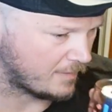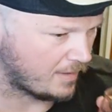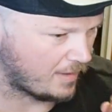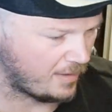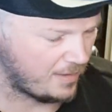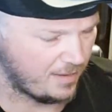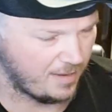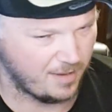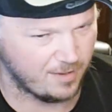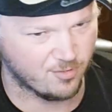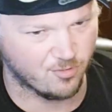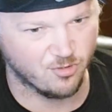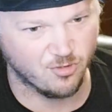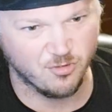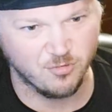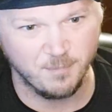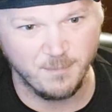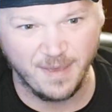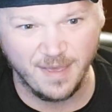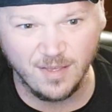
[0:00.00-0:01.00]
it
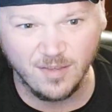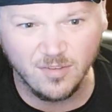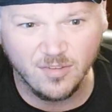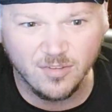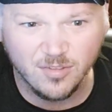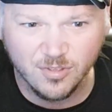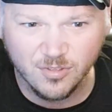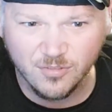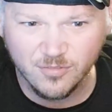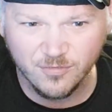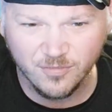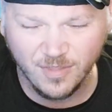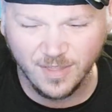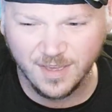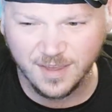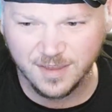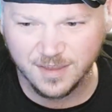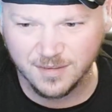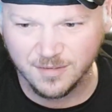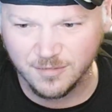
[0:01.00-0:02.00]
smells
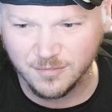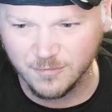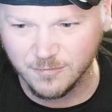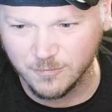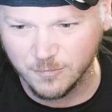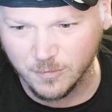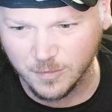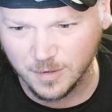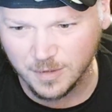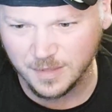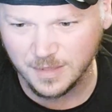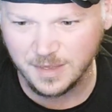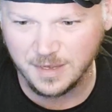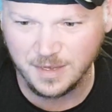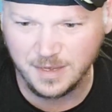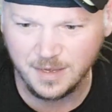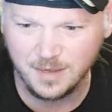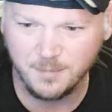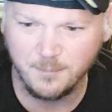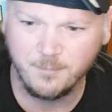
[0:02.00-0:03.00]
like
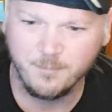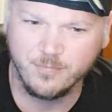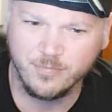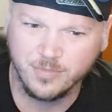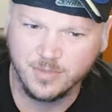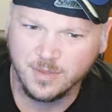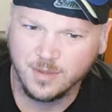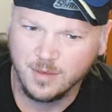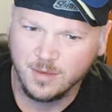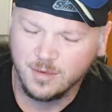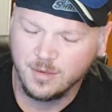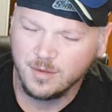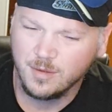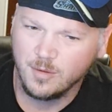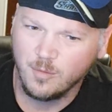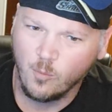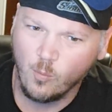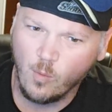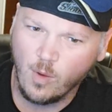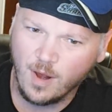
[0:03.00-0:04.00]
really
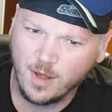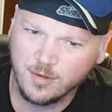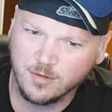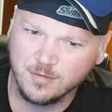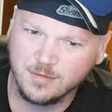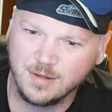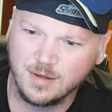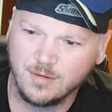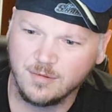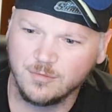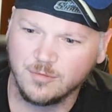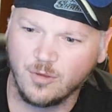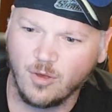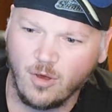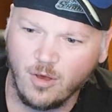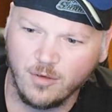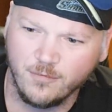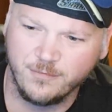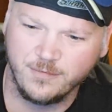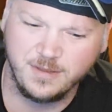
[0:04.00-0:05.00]
watered down
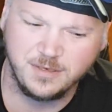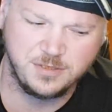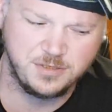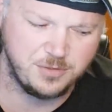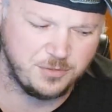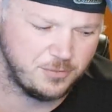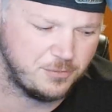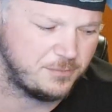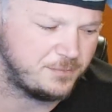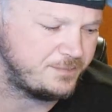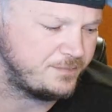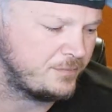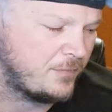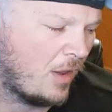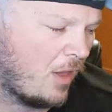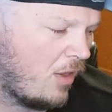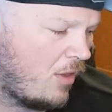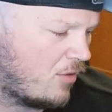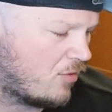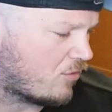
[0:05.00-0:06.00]
coffee too.
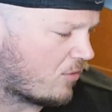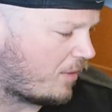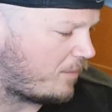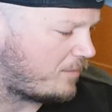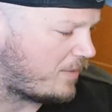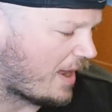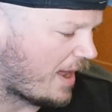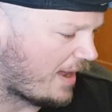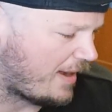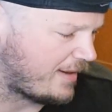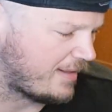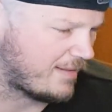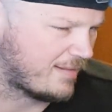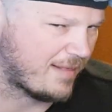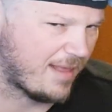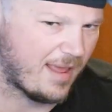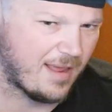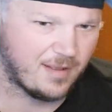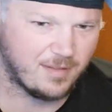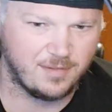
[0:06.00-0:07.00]
So I'm not
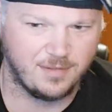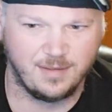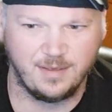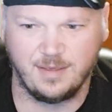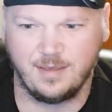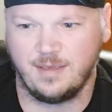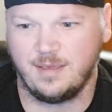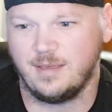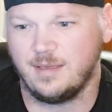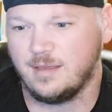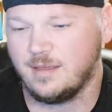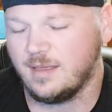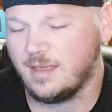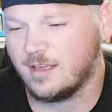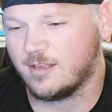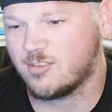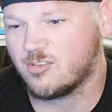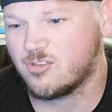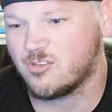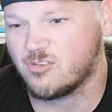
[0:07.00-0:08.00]
exactly
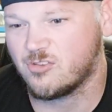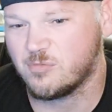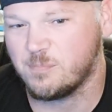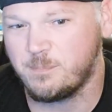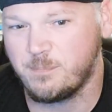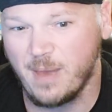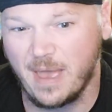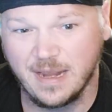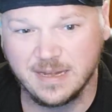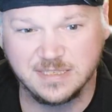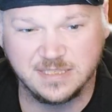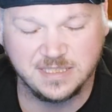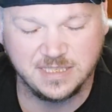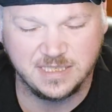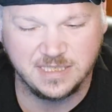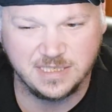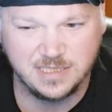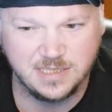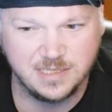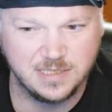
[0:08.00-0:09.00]
expecting